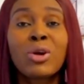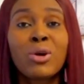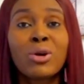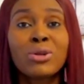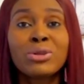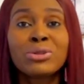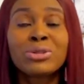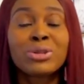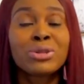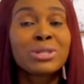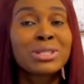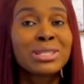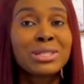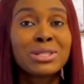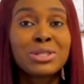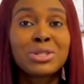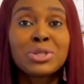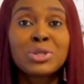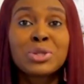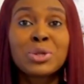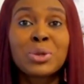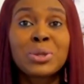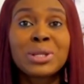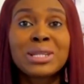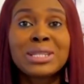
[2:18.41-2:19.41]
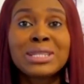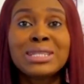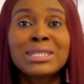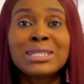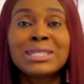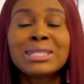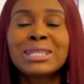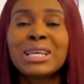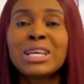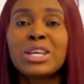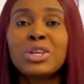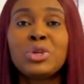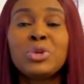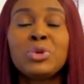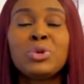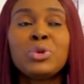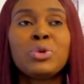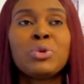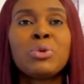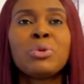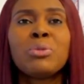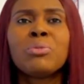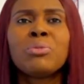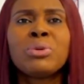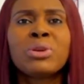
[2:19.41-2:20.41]
conducting studies, you
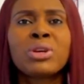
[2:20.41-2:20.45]
know,